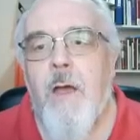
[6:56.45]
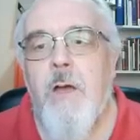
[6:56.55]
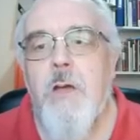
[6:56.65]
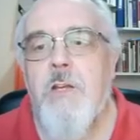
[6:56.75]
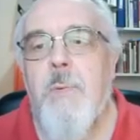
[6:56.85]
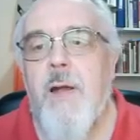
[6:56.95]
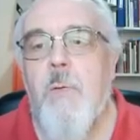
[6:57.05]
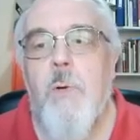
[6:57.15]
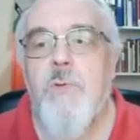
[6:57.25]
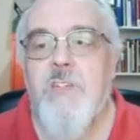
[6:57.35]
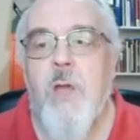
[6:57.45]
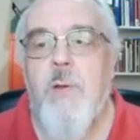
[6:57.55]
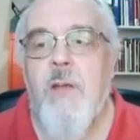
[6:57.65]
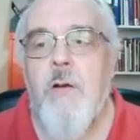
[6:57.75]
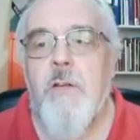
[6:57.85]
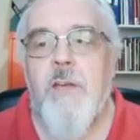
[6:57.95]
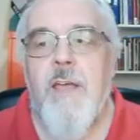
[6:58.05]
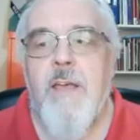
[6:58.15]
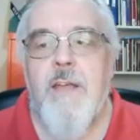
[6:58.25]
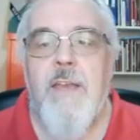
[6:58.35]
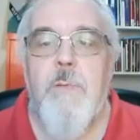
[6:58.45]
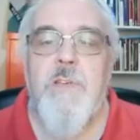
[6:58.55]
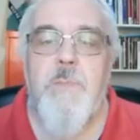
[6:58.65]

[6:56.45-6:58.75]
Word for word: heard about what was going on, and he was